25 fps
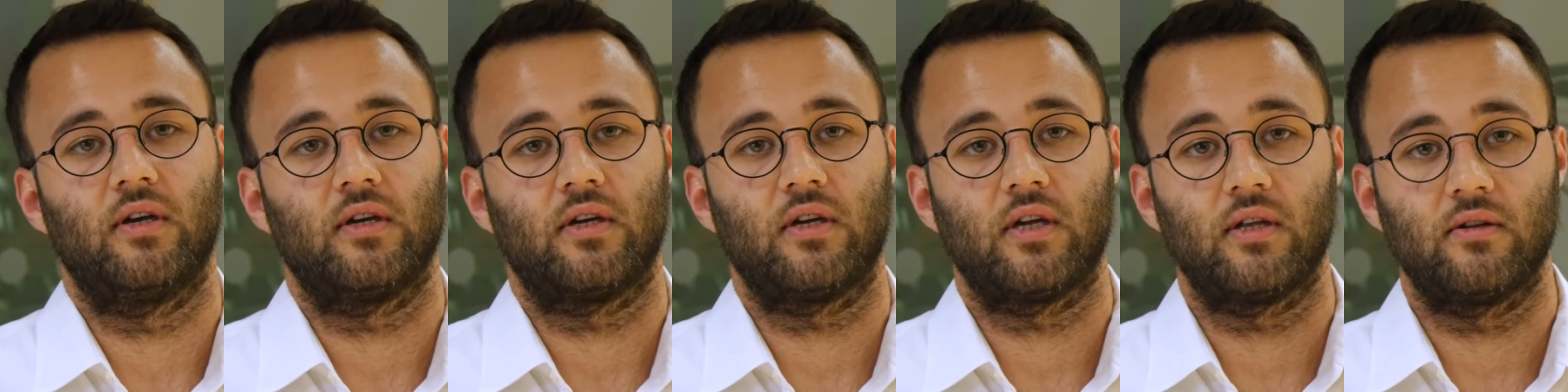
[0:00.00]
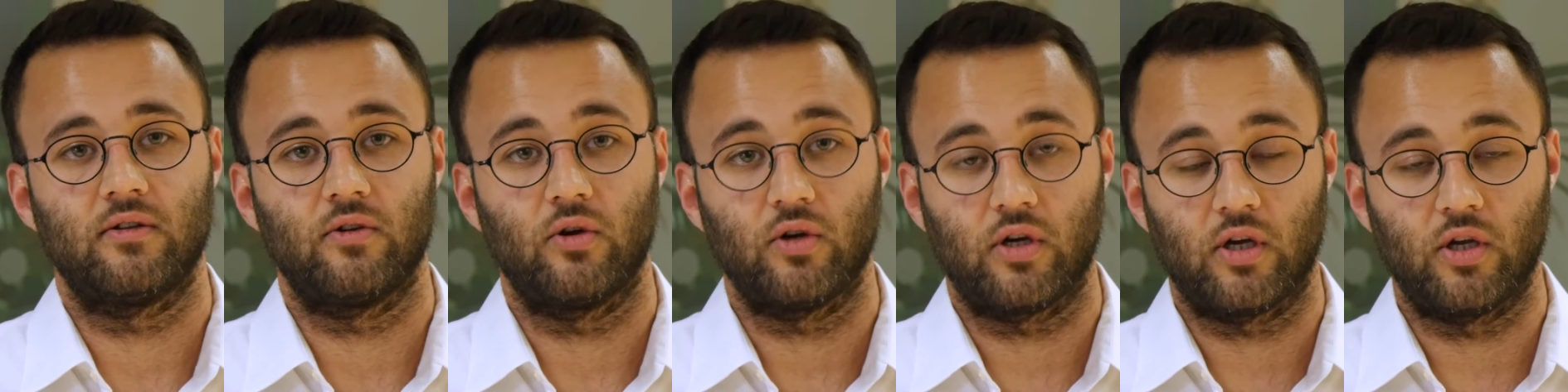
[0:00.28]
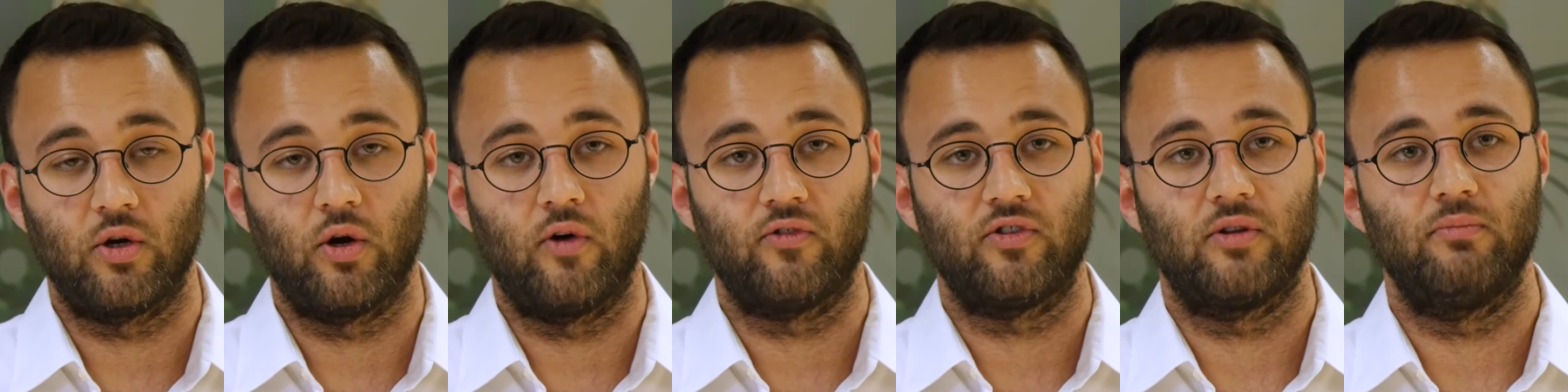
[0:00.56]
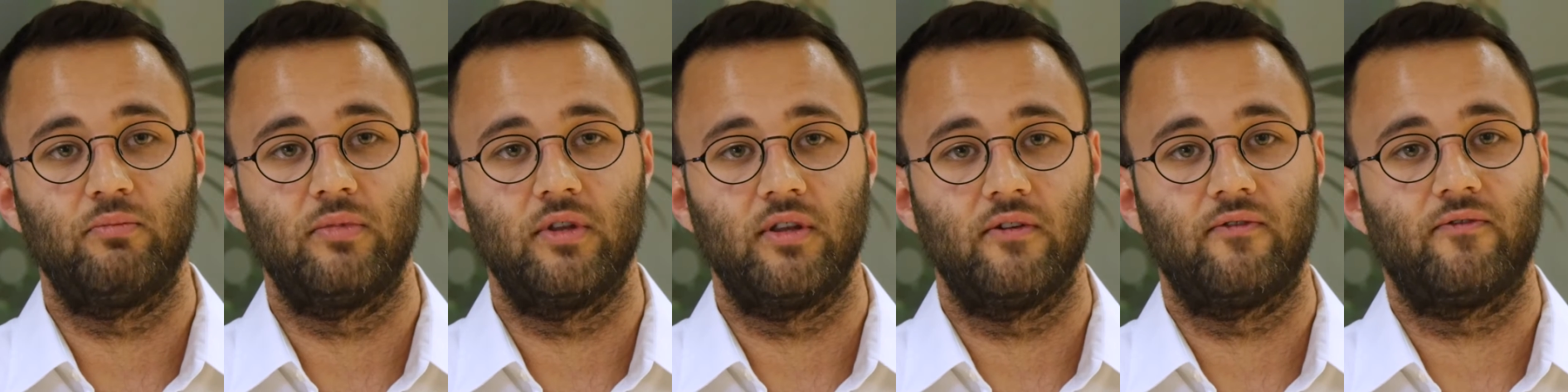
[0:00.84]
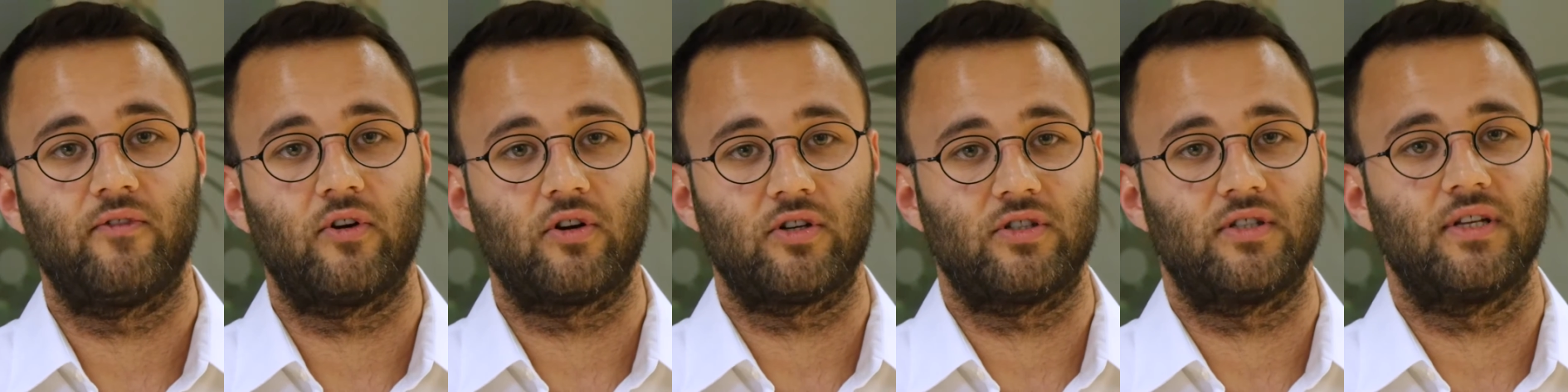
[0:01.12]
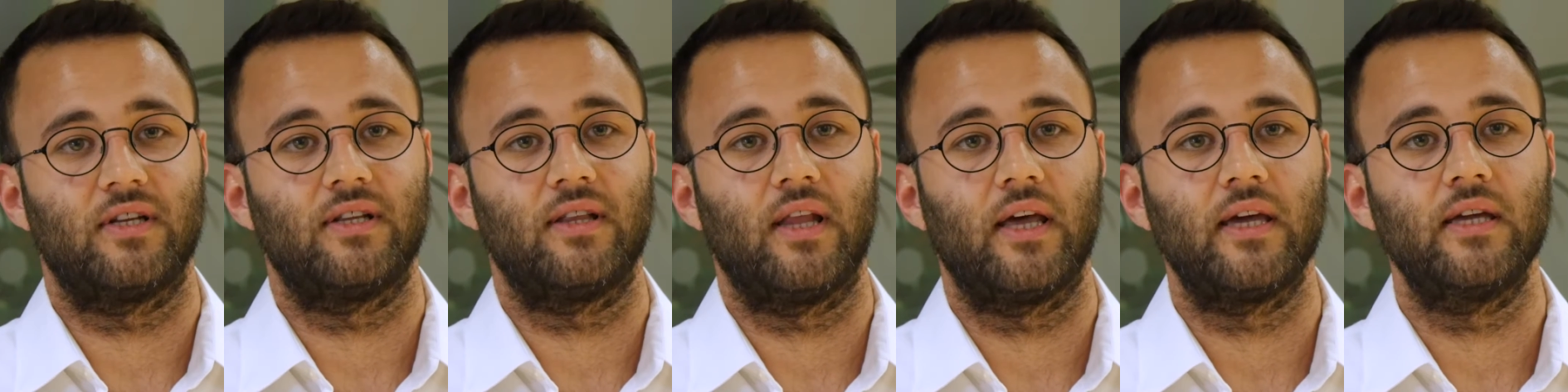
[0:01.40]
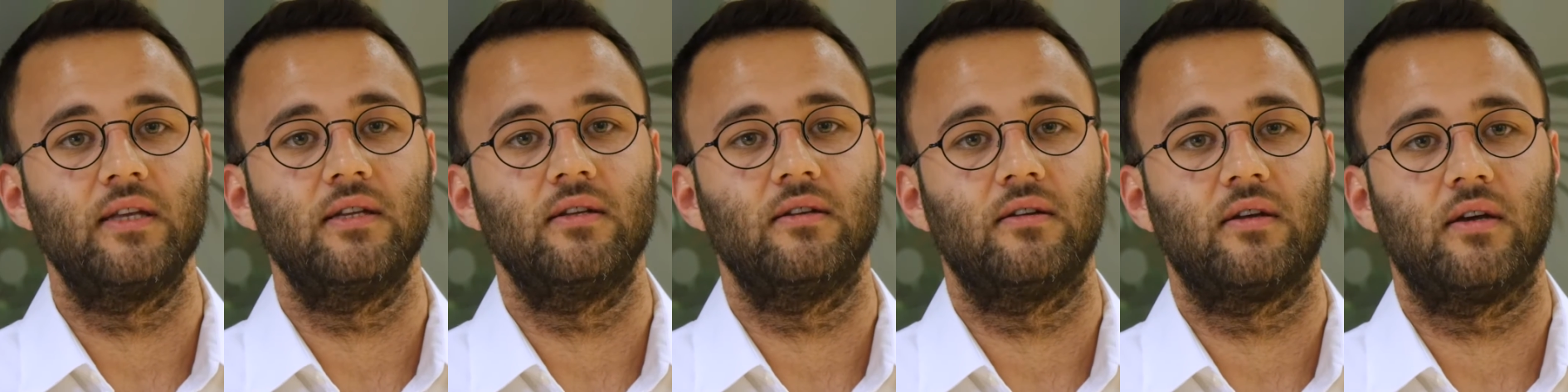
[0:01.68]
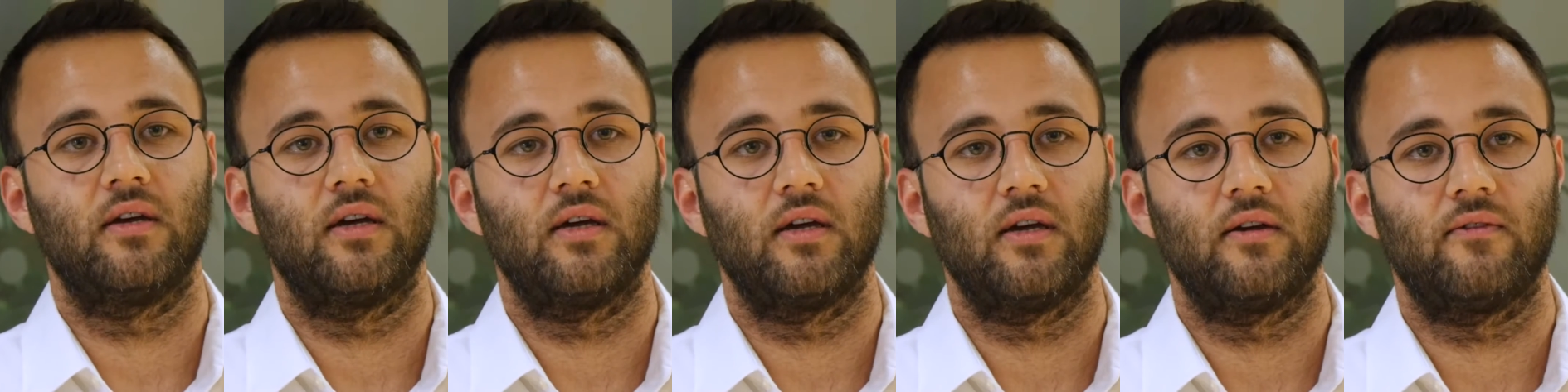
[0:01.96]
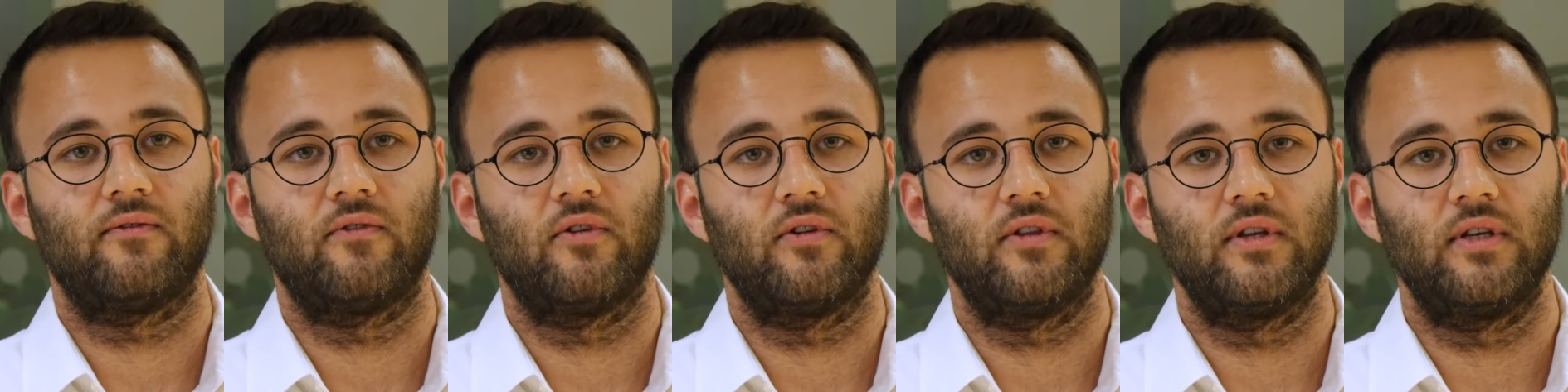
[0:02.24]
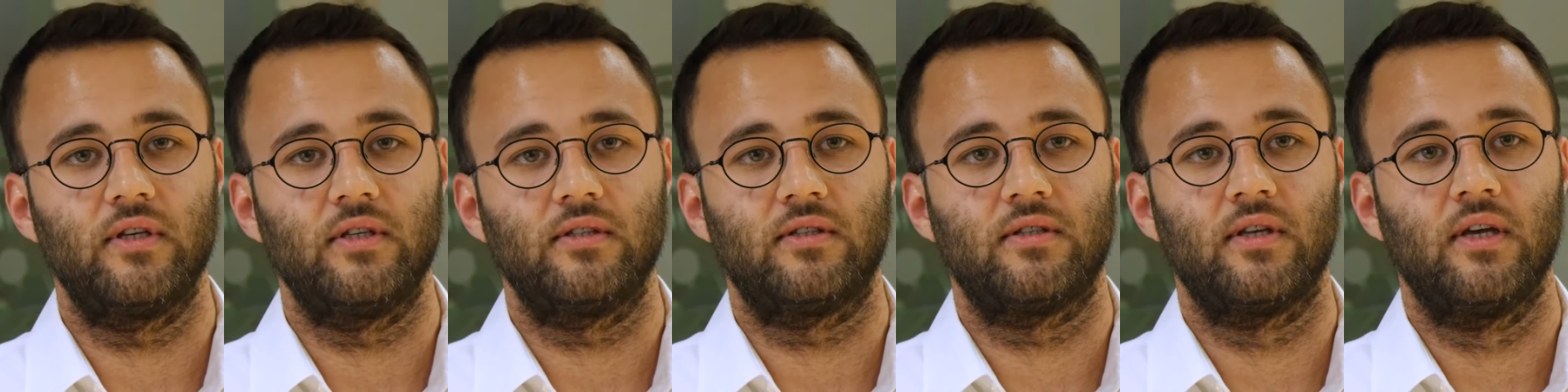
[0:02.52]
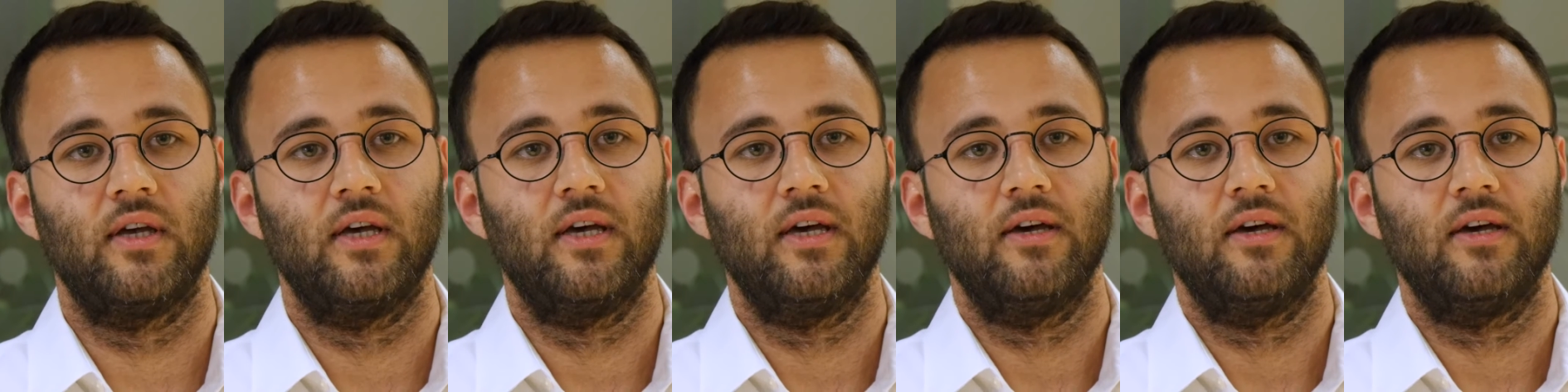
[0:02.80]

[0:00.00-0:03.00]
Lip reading: can often be the first in line for these